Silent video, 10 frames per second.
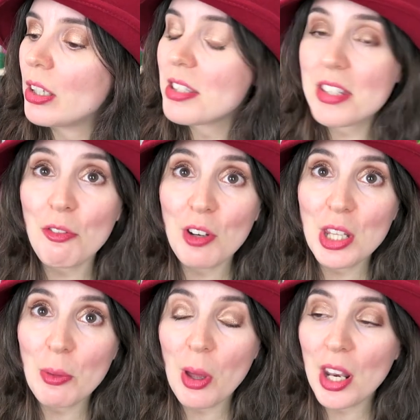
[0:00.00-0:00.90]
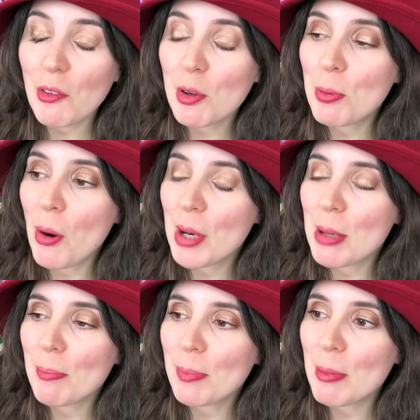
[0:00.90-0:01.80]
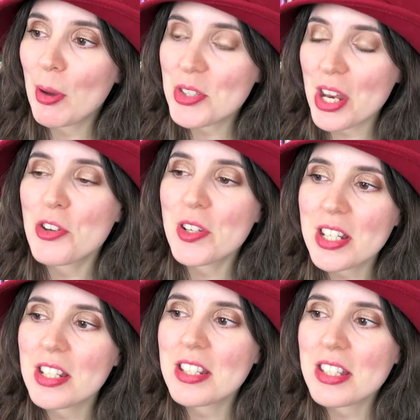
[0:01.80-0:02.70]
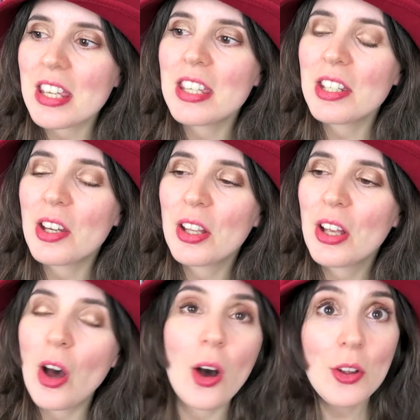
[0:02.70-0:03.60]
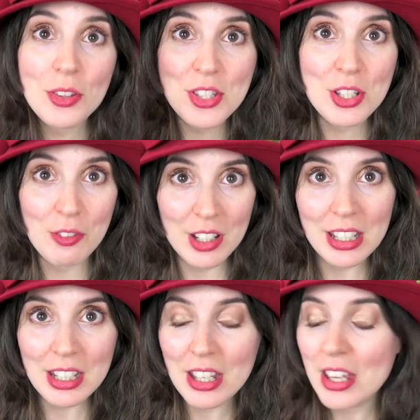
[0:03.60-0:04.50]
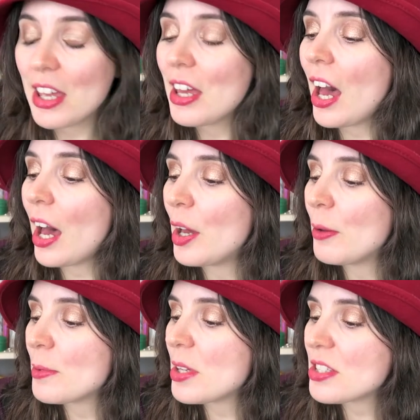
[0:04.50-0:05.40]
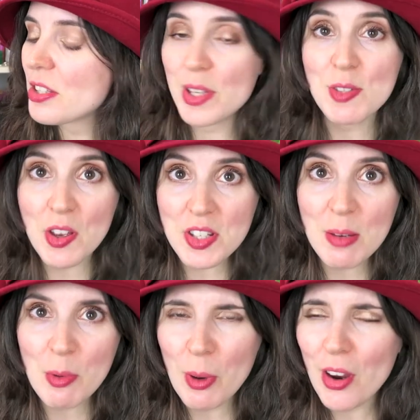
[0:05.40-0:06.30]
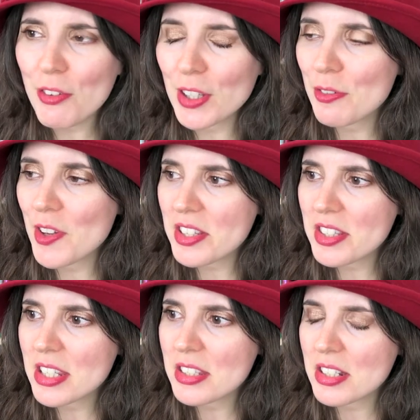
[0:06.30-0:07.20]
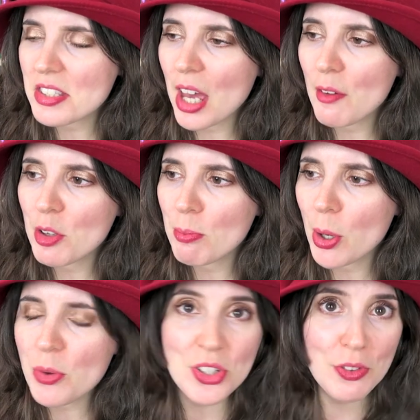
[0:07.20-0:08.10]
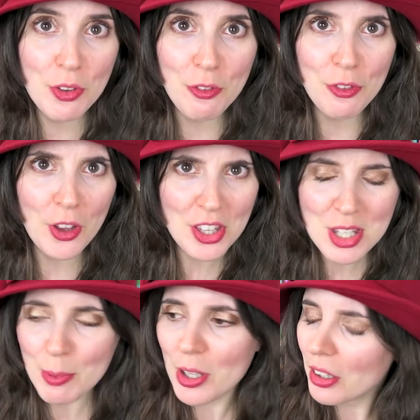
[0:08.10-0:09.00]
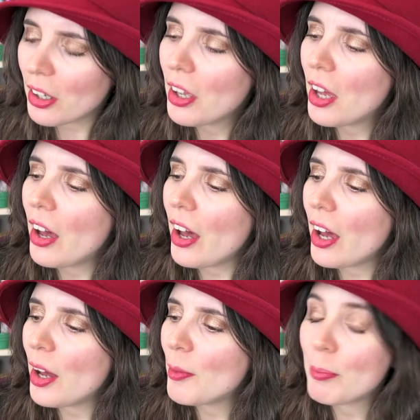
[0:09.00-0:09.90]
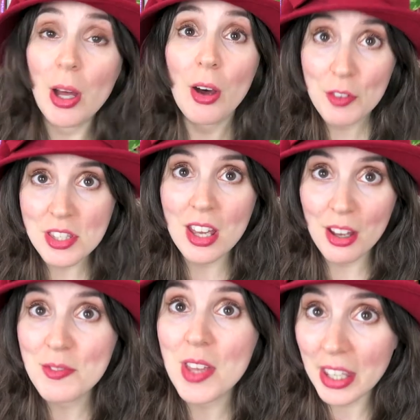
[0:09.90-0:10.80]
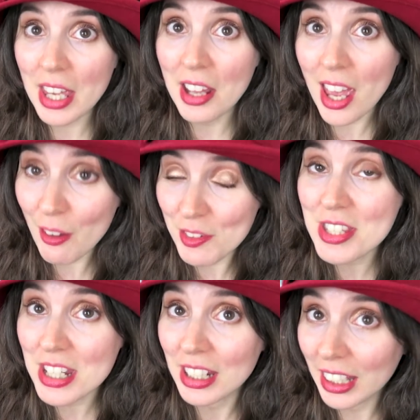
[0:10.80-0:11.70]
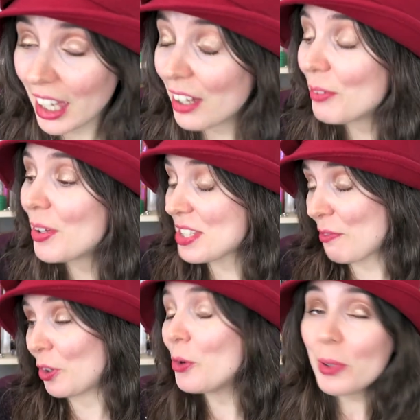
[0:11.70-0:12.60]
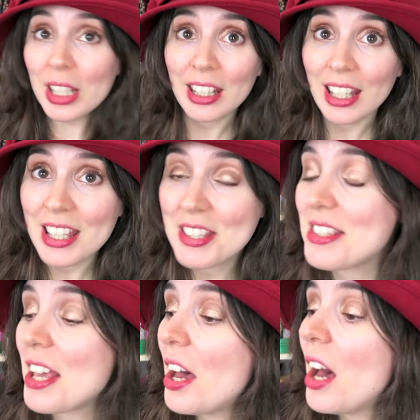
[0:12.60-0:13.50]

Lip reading: It's definitely the one I would probably be most interested to see on screen. So as far as I'm aware, I think the first season has covered most of the first book. I haven't seen it yet as I'm recording this.